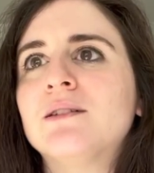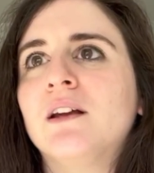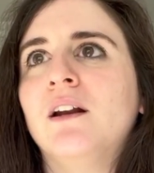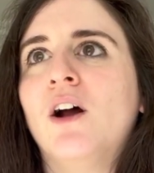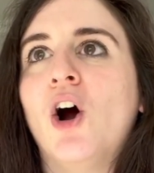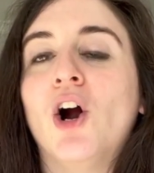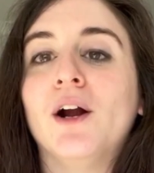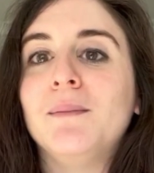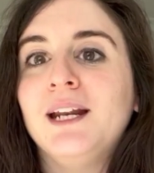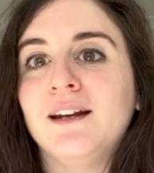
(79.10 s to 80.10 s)
in our
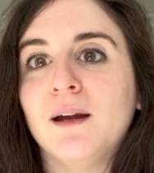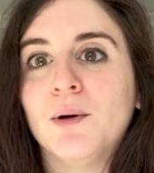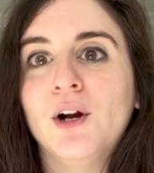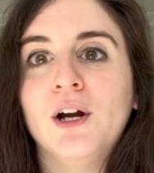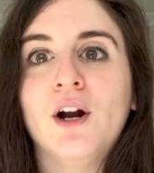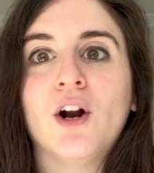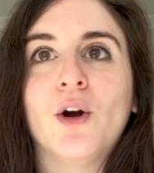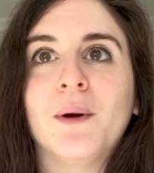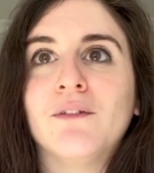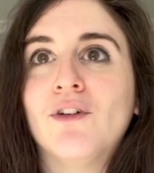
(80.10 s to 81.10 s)
immediate neighborhood are
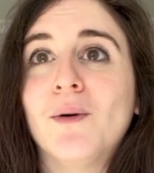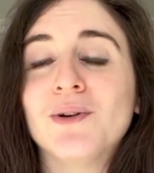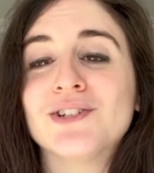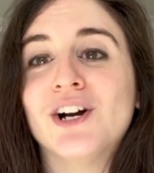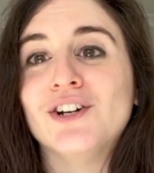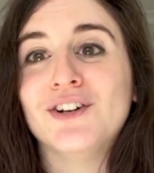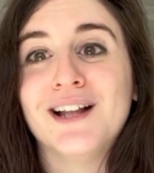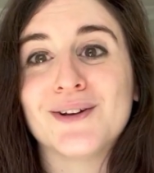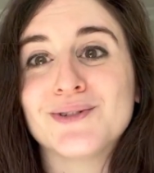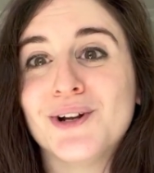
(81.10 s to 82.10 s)
going for almost
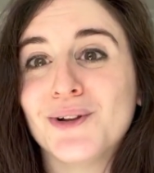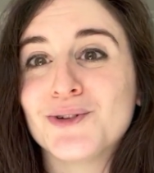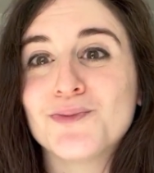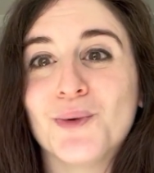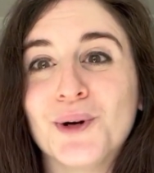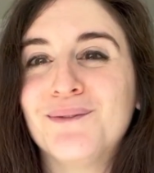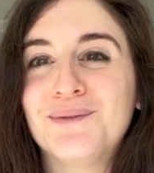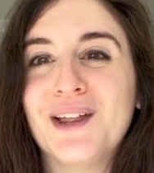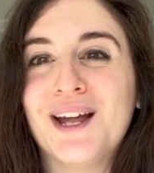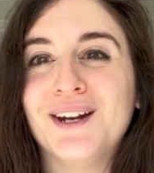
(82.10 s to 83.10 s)
$100,000 more
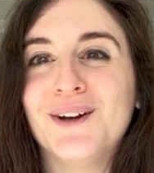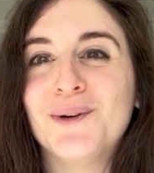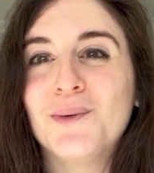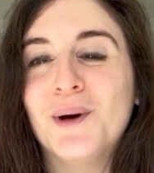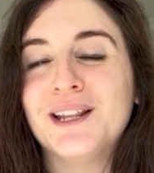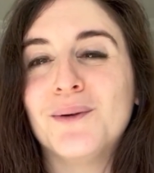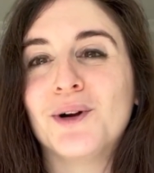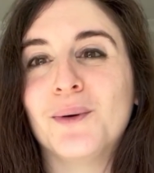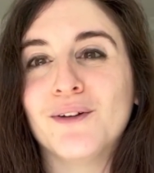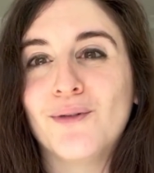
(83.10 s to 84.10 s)
than what they were
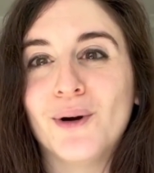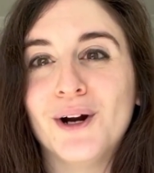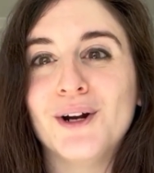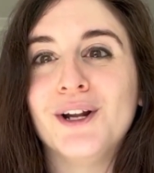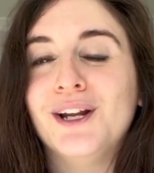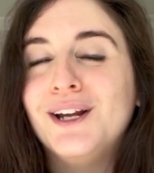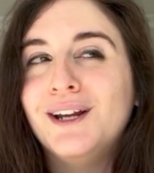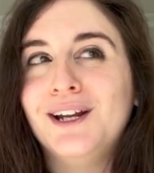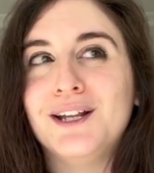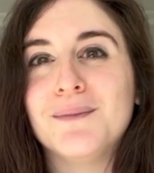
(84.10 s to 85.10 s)
going for
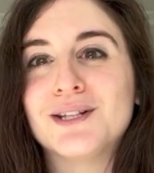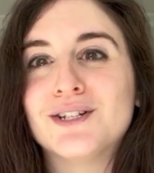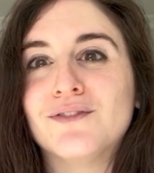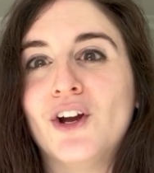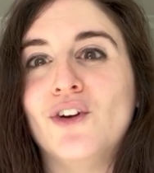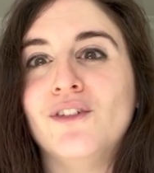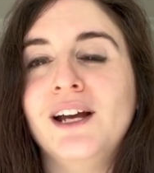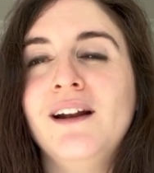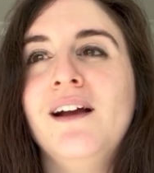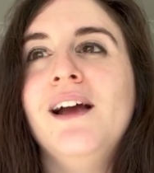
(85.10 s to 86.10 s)
in the midst of
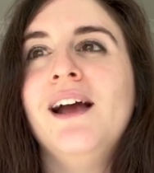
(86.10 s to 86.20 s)
COVID.